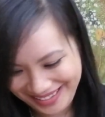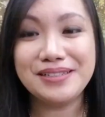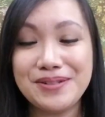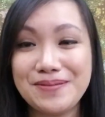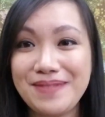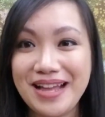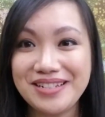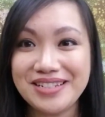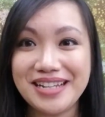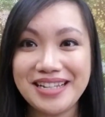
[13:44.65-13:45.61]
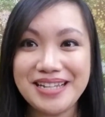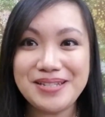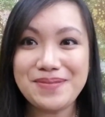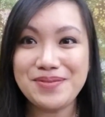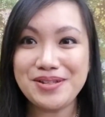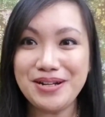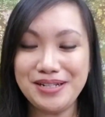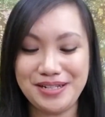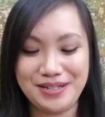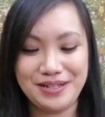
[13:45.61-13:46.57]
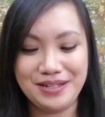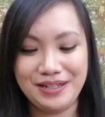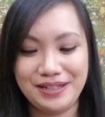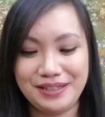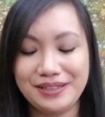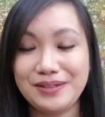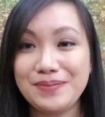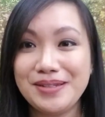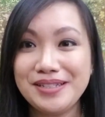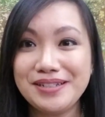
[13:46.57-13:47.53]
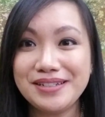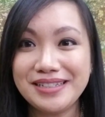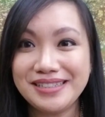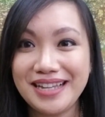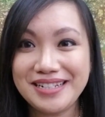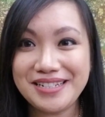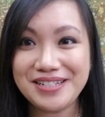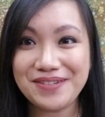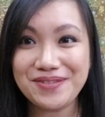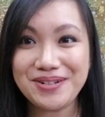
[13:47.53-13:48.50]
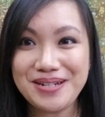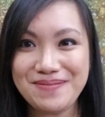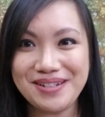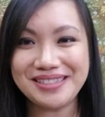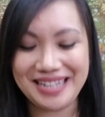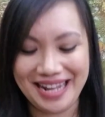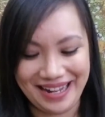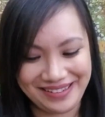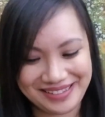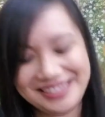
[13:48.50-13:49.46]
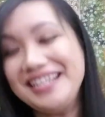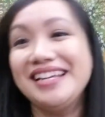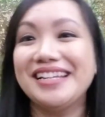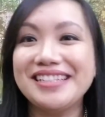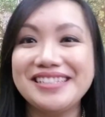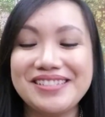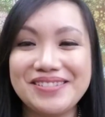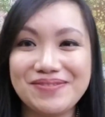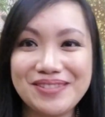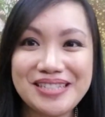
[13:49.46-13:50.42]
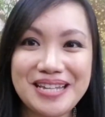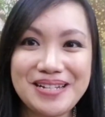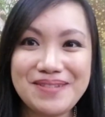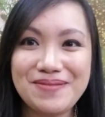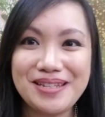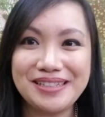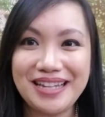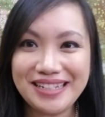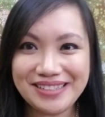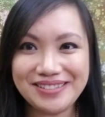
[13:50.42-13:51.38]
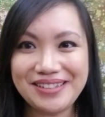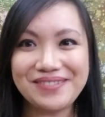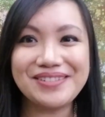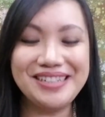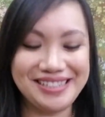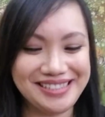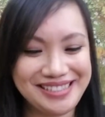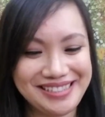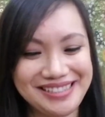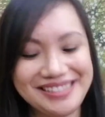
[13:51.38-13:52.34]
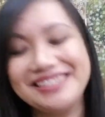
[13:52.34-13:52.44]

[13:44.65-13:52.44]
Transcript: So Patrick, I guess I'm starting a bigger collection of creamers now, because you're sending me a lot of creamers.